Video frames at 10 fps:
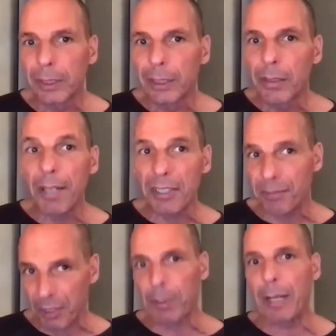That's the
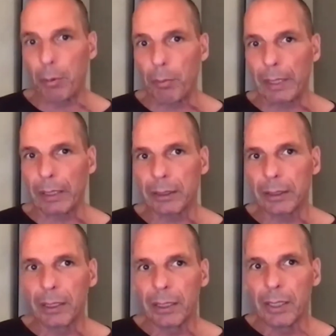first labor market.
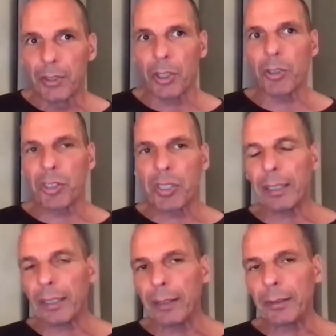So
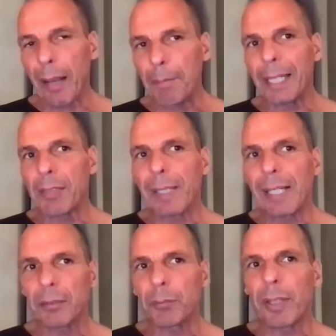capitalism
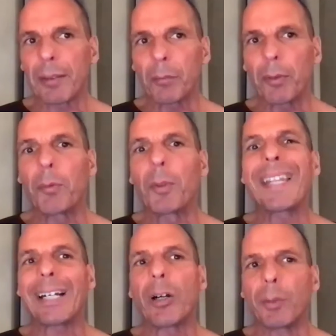began with
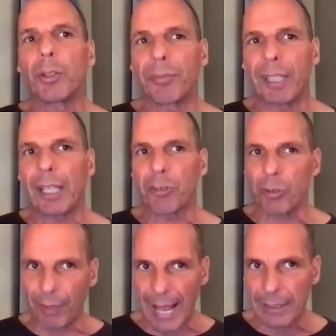the commodification
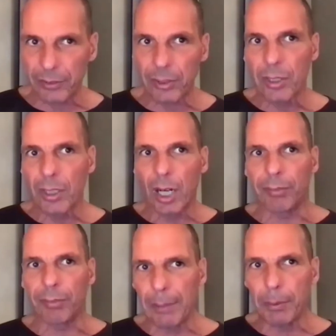of land, of
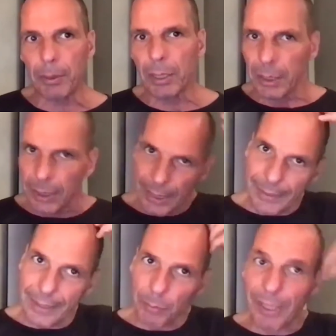labor, and
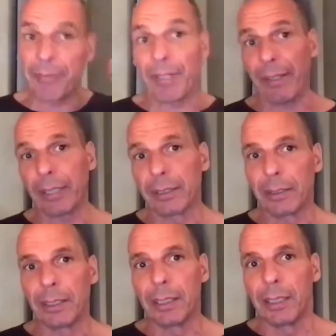then with everything.
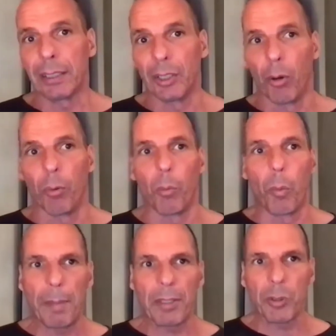
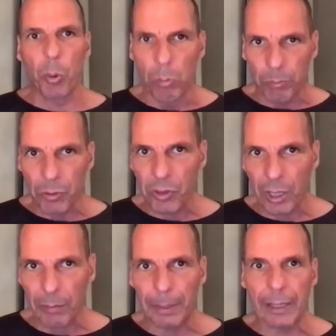Women's wombs
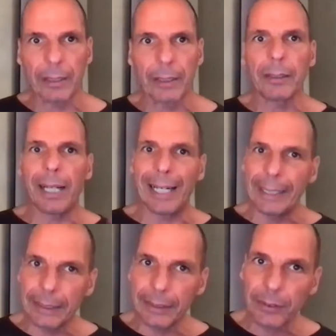are being
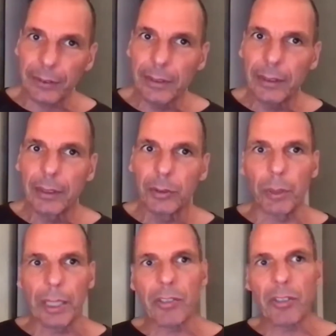hired to
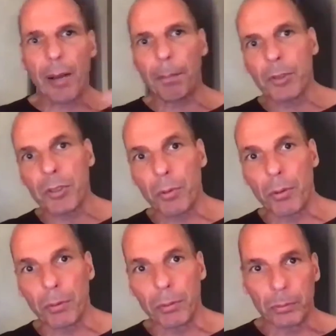rich couples
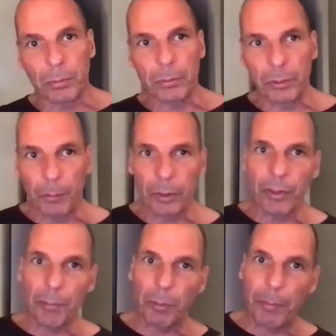who want
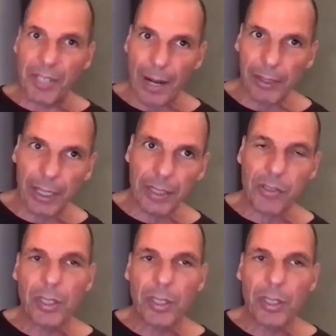them to be surrogates.